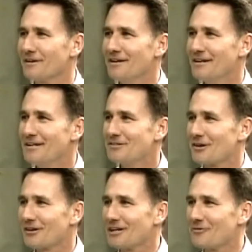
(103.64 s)

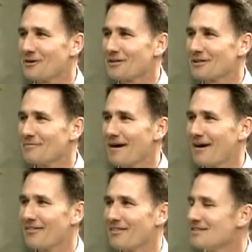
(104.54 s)
talking quickly about
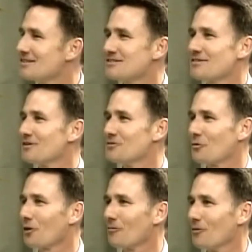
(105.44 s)
this isn't the
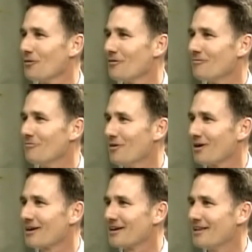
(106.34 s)
normal book
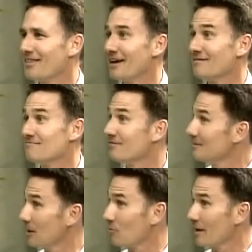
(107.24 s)
that female
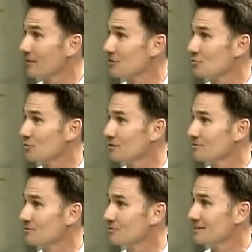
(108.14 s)
writers
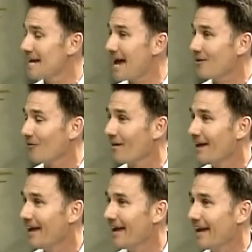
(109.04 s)
would tackle.
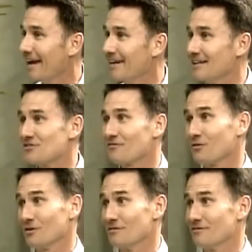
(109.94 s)
And it's full
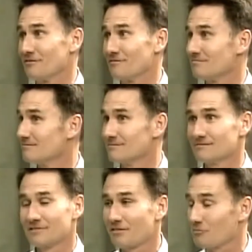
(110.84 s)
of
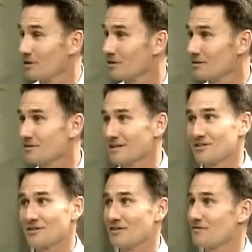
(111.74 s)
thriller,
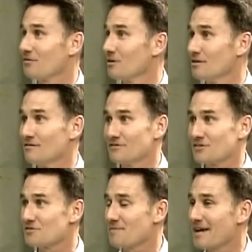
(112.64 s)
it's full of
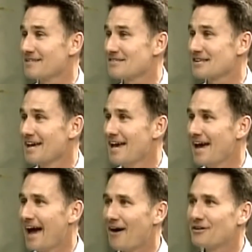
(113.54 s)
suspense.
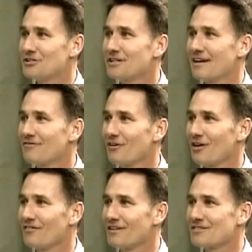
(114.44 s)
How did you get involved
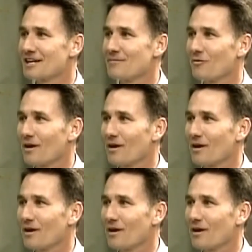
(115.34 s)
in this type of writing?